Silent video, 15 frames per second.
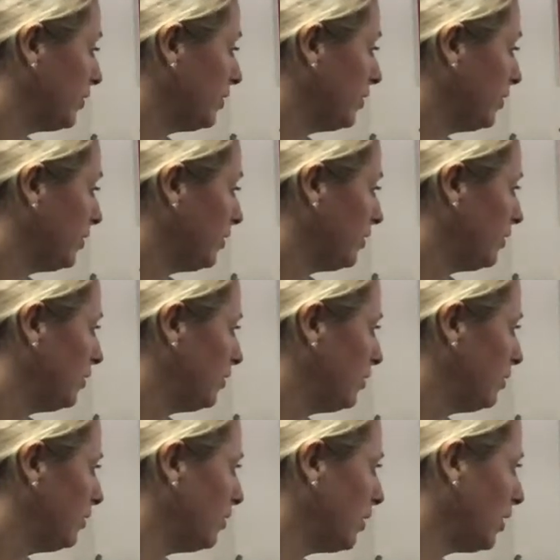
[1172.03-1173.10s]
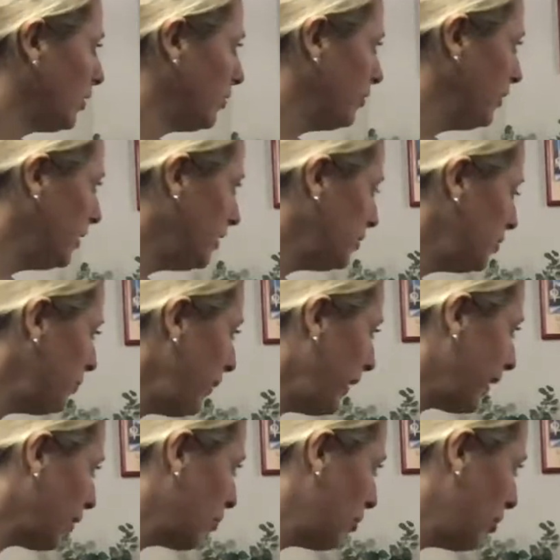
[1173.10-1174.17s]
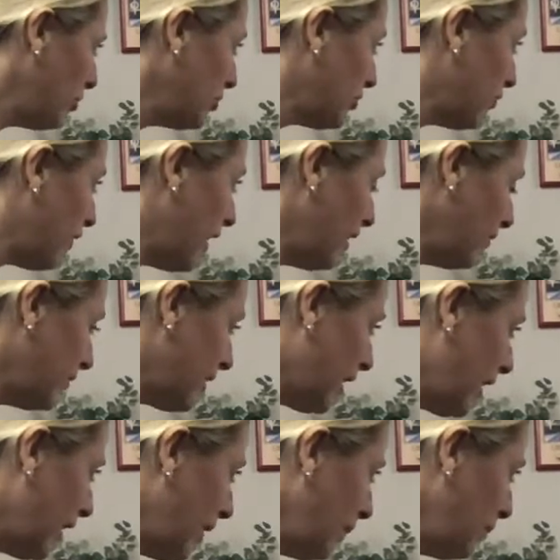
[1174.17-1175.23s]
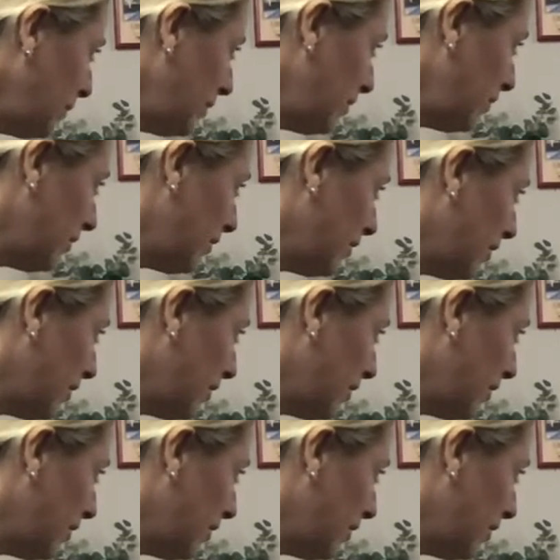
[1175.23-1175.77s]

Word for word: eggs. Are you going to do egg pose five times?